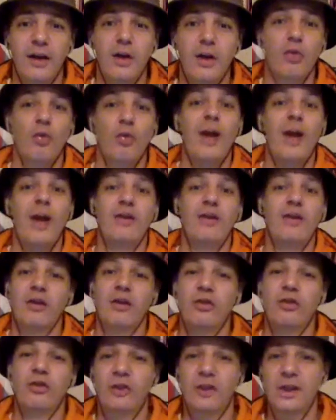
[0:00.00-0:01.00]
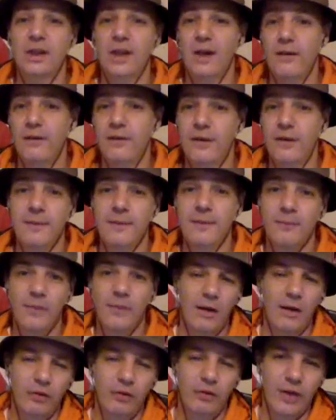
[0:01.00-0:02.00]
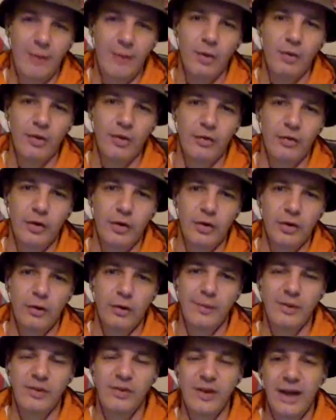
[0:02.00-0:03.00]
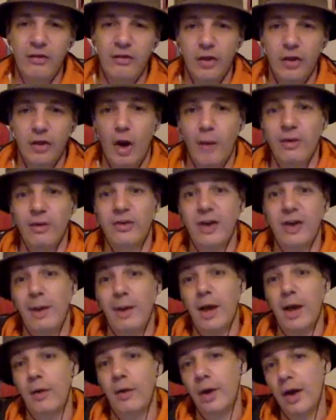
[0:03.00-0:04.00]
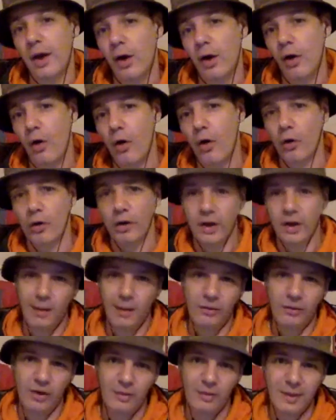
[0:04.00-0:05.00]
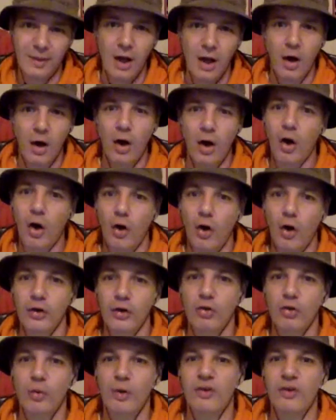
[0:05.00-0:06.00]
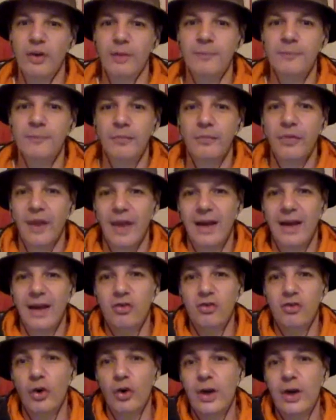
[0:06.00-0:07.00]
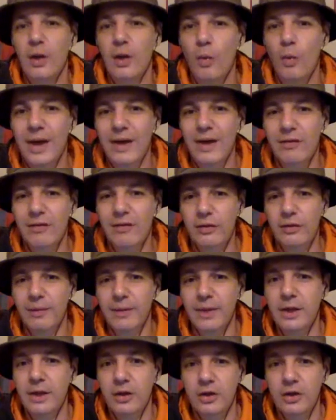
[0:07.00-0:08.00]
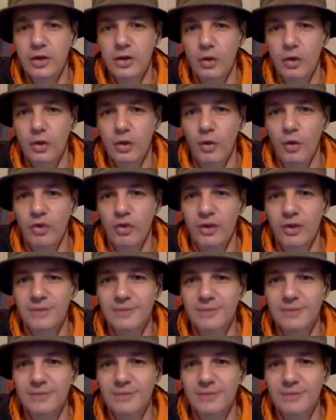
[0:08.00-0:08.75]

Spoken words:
great stuff. And obviously, I'm always up for good old rugby chat. So comments down below, or come and see me on Twitter and enjoy whatever rugby you're watching.